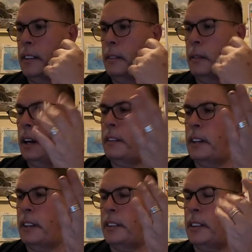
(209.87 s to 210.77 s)
whatever it
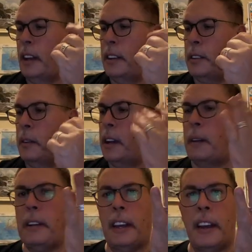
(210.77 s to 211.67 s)
is, someone
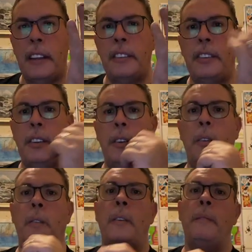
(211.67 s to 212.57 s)
coming against
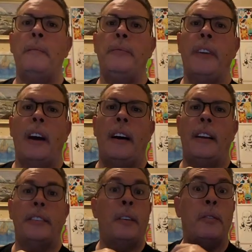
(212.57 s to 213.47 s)
you,
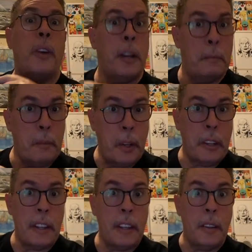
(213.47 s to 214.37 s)
someone trying to
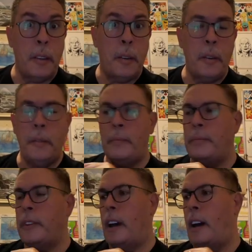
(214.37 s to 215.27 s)
bully you,
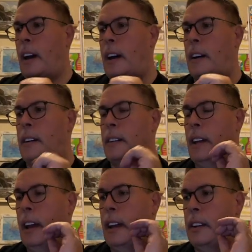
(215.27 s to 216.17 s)

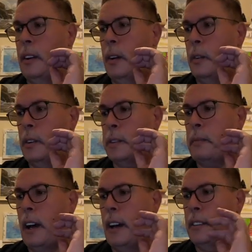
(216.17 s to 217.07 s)
and your
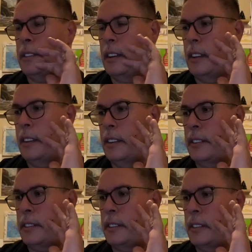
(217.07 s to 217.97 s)
response
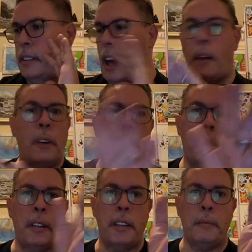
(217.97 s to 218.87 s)
is not what they
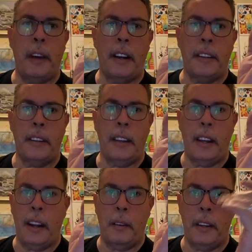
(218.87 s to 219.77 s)
would expect in
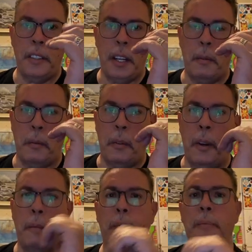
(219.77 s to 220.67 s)
any way, shape, or